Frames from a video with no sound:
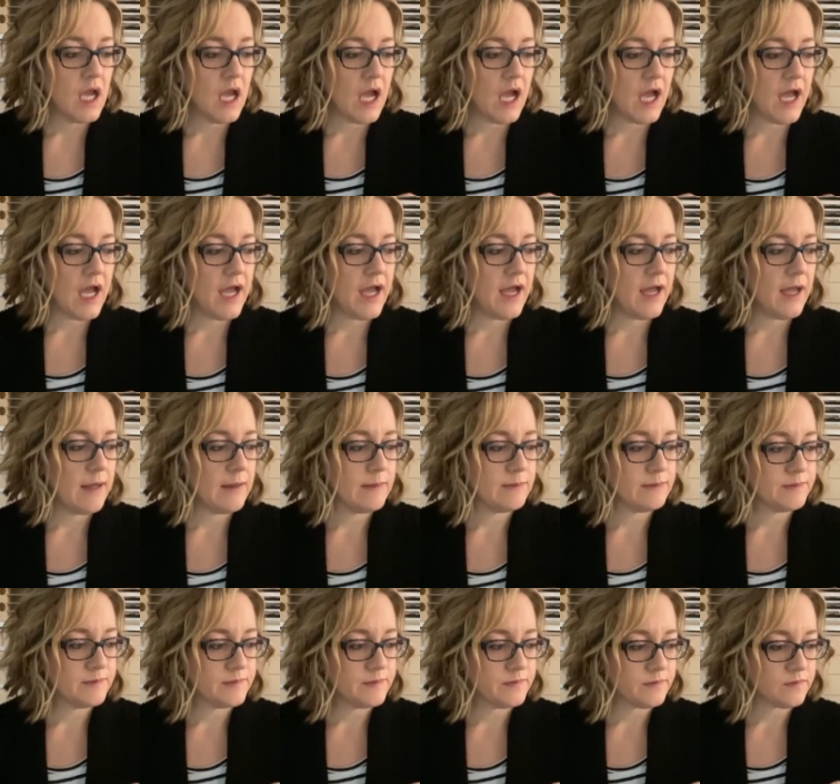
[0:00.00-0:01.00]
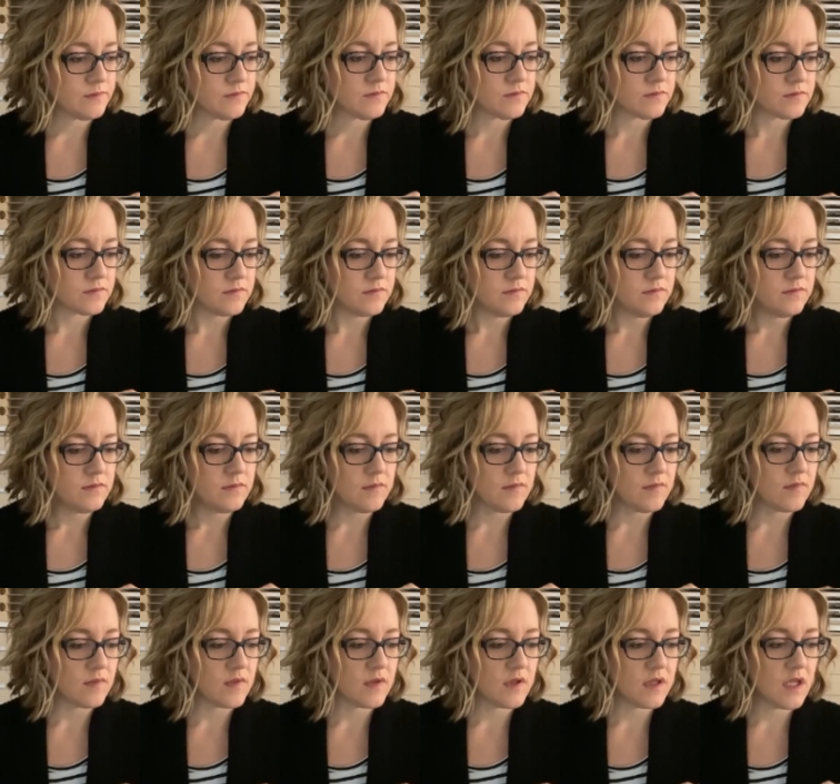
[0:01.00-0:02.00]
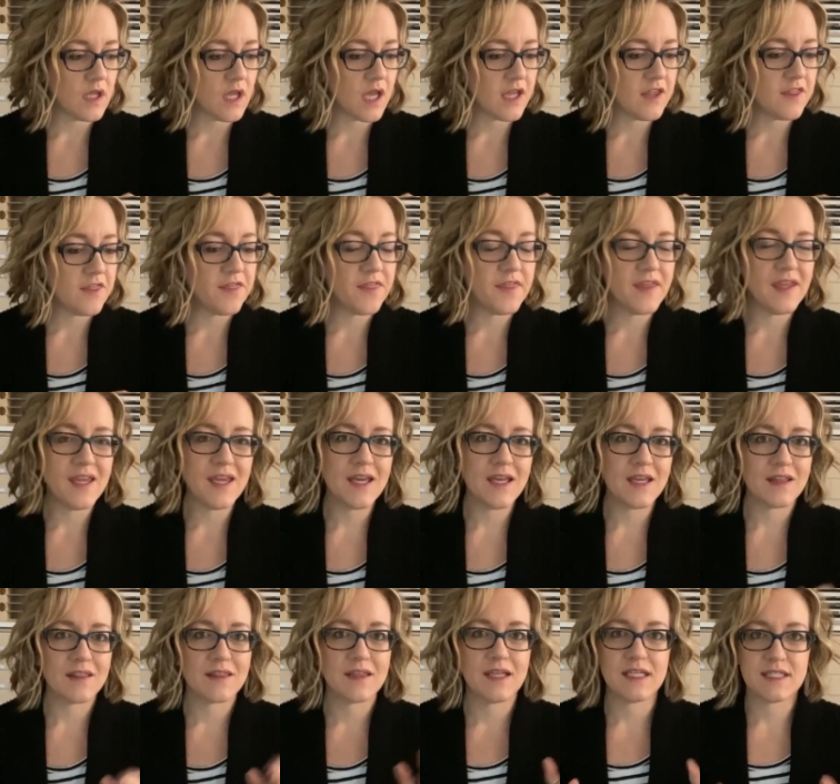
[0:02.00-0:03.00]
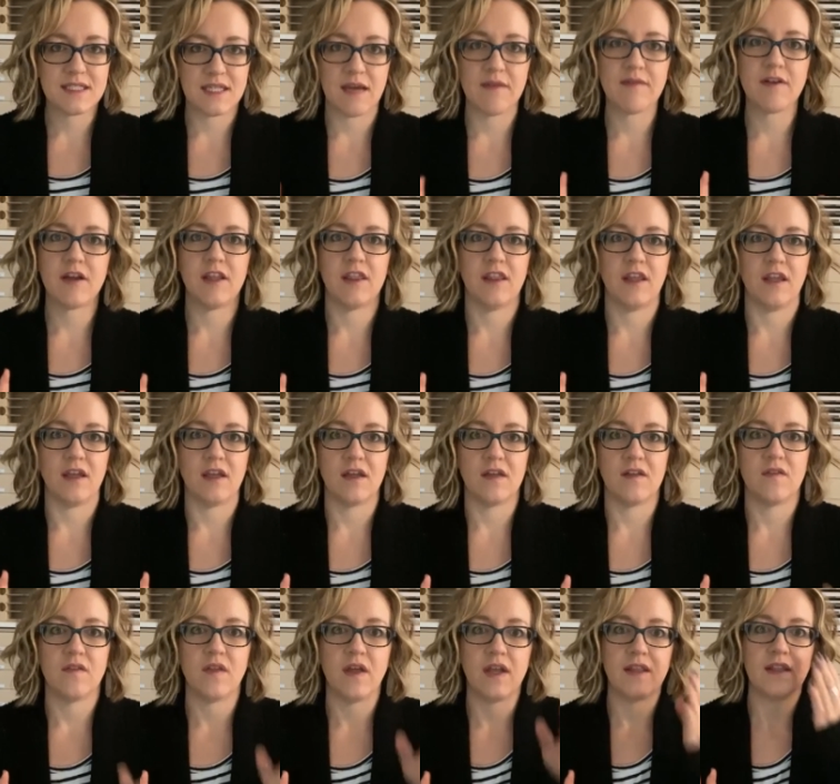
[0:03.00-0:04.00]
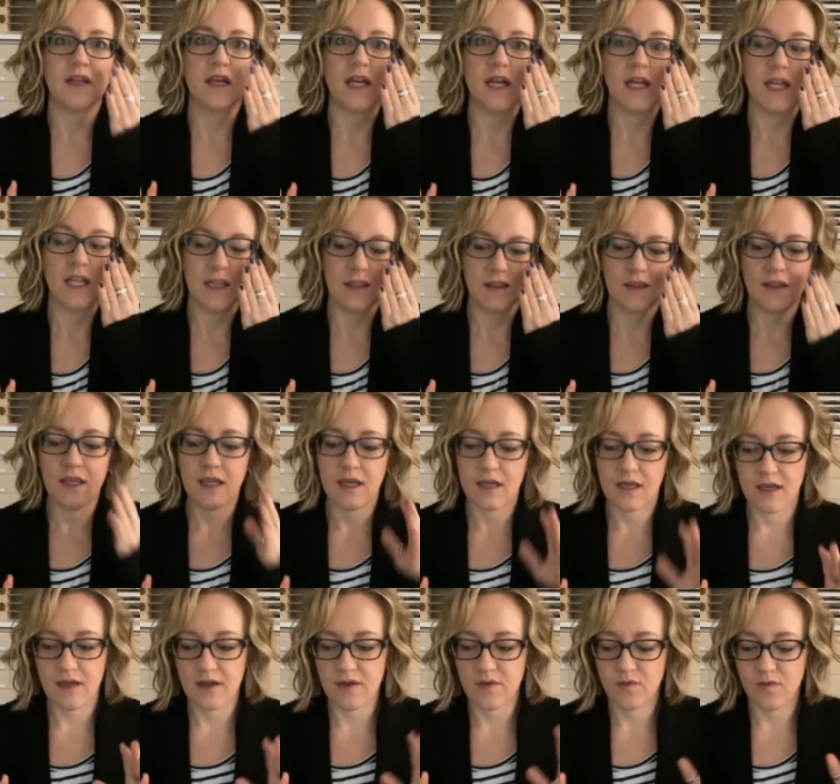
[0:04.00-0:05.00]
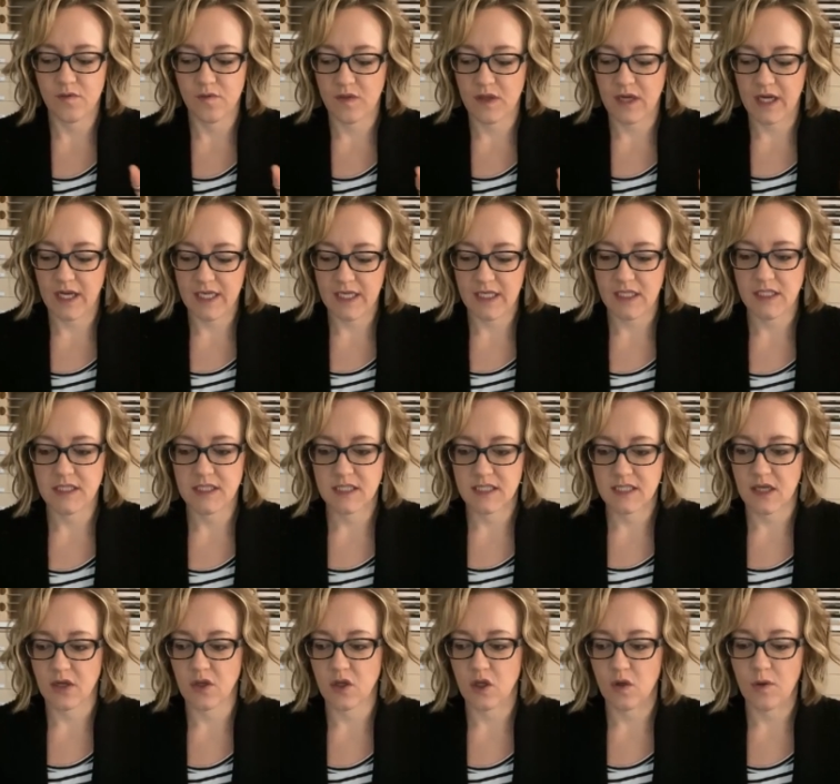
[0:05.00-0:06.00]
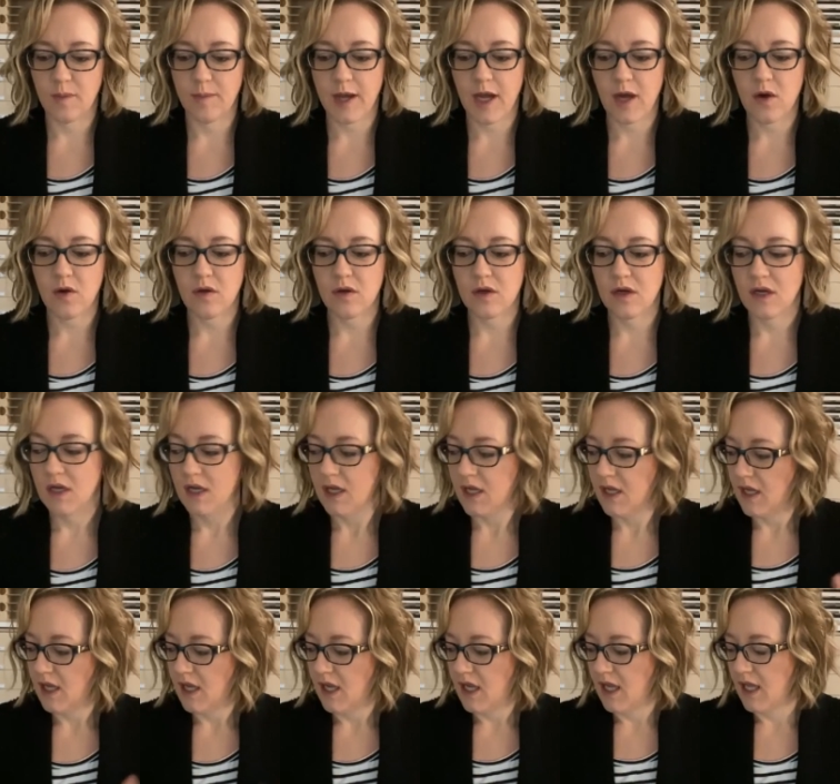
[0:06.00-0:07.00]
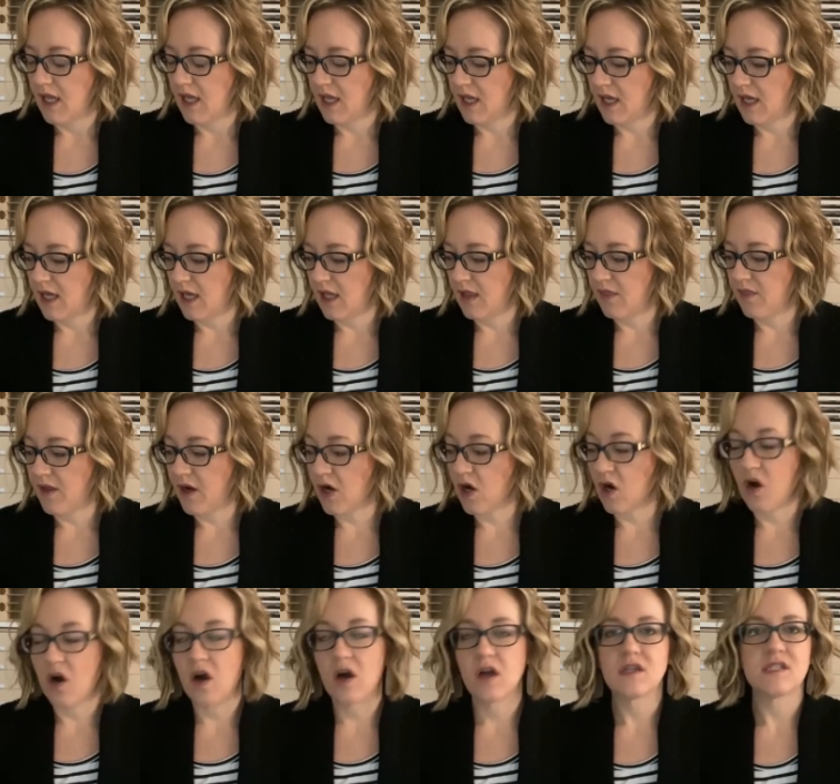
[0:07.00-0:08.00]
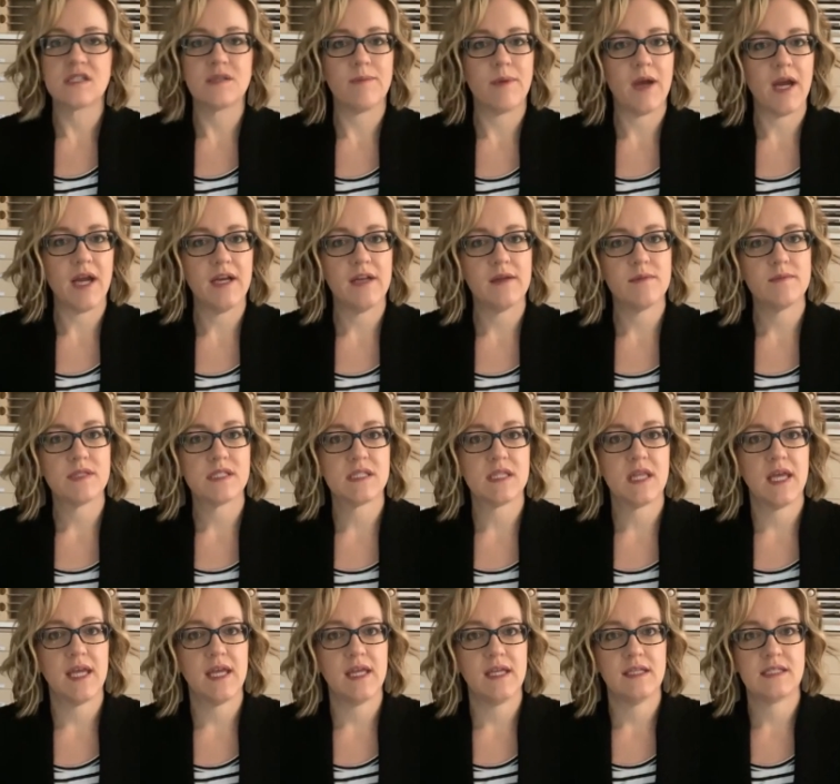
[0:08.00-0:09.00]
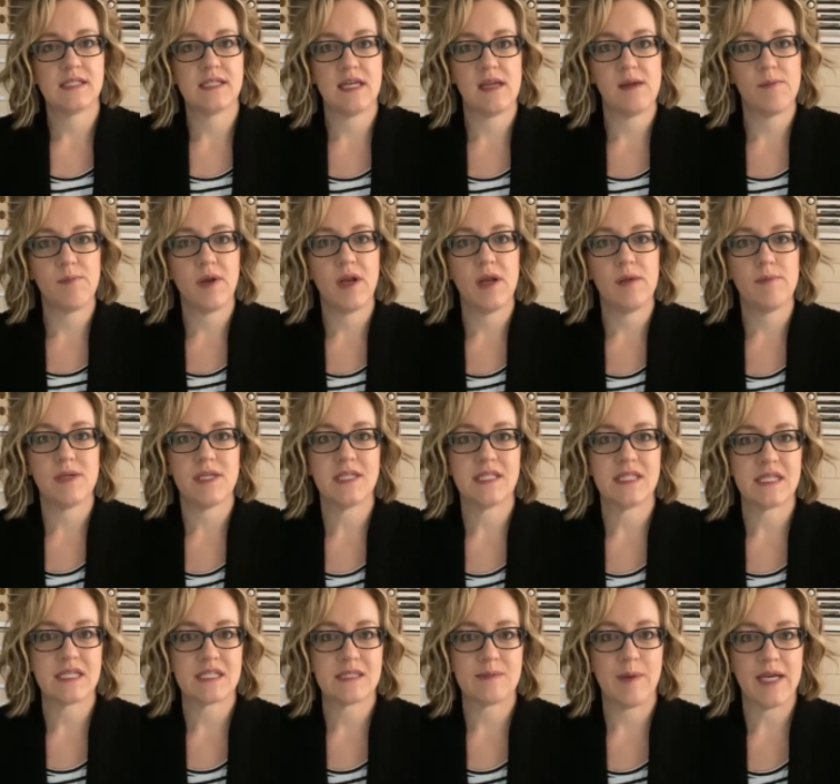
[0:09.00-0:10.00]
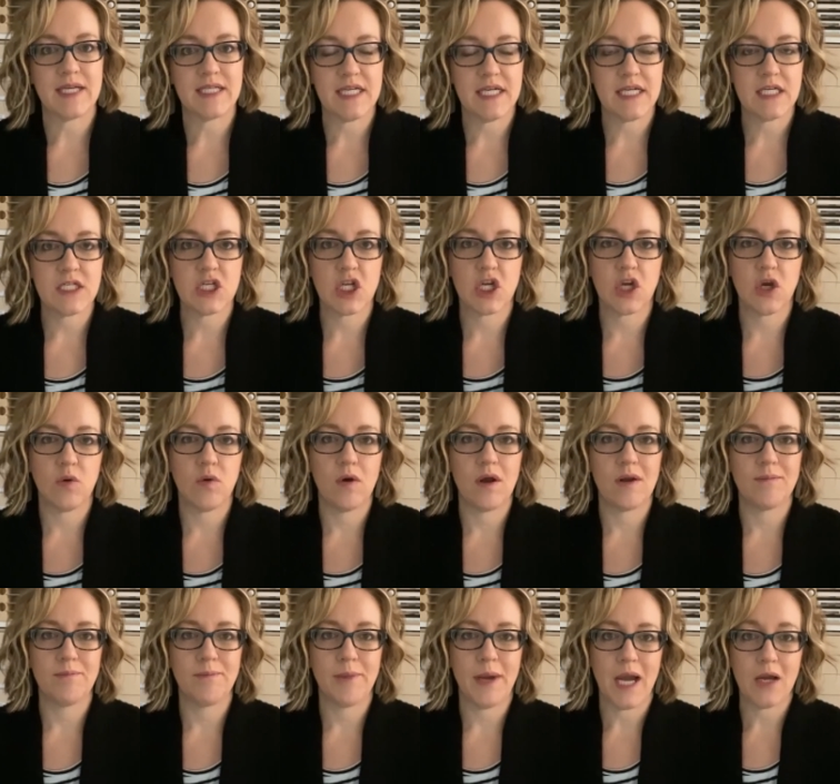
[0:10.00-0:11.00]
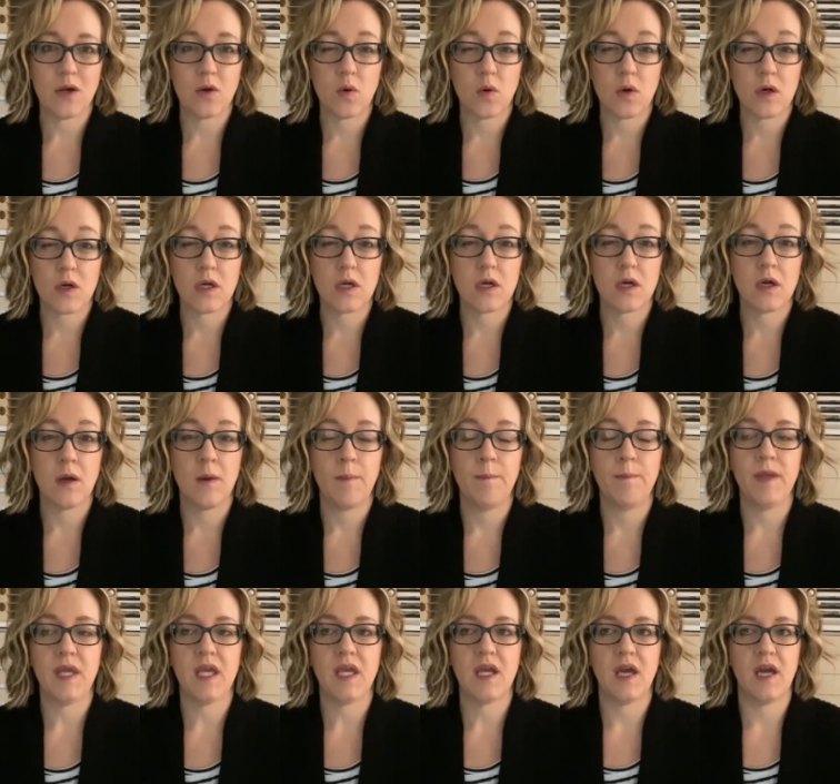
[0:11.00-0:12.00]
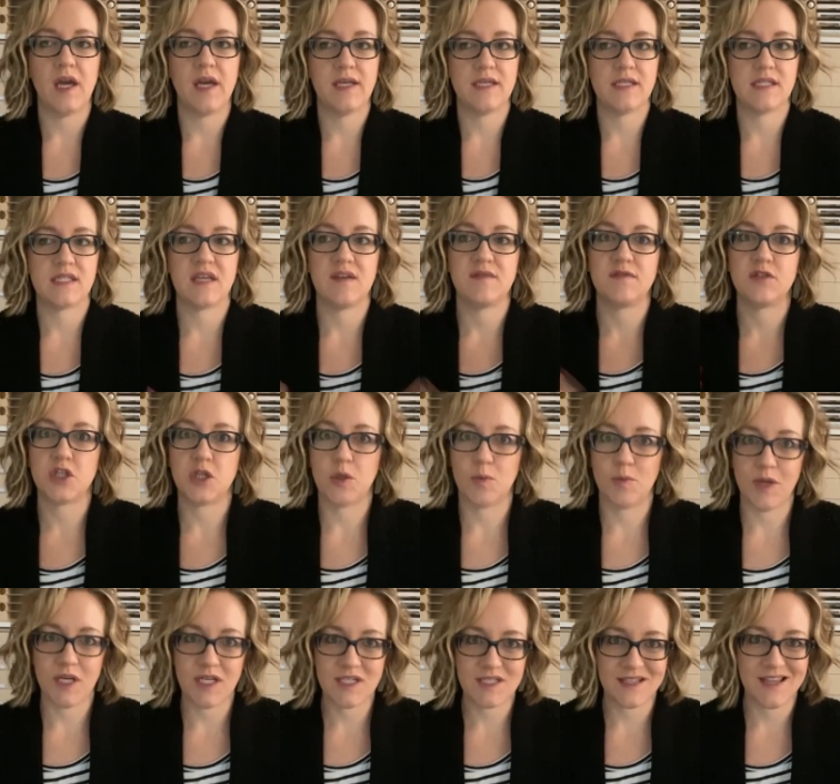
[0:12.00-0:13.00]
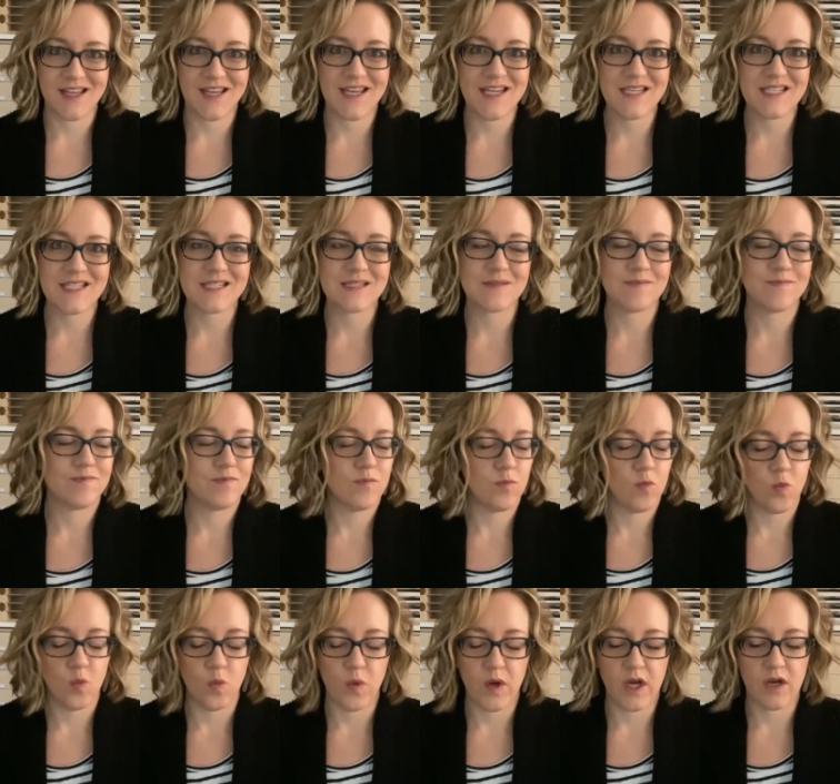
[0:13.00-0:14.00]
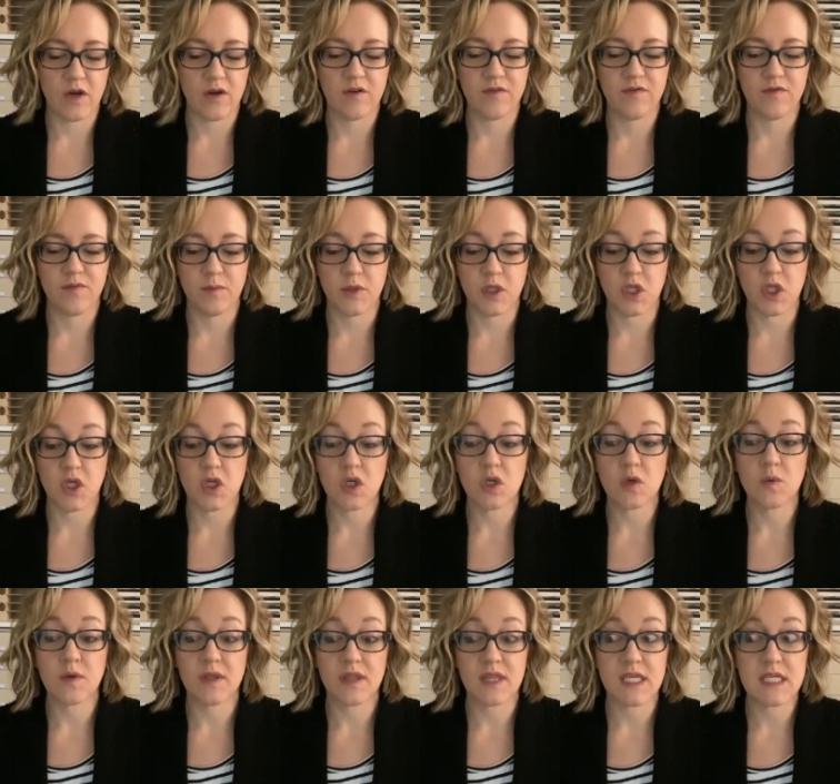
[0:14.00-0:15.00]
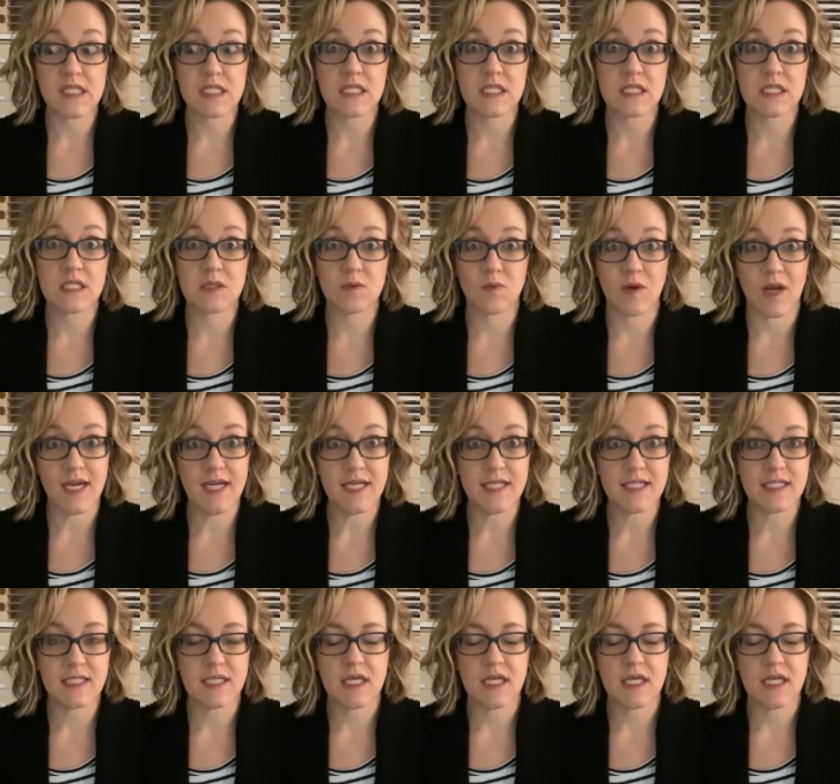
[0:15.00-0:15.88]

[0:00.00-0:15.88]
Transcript: Um, I think that's everything like that I can think of that I need to tell you about. There are some items that Stampin' Up! is expecting to go on back order because of shipping delays. We're familiar with this, right?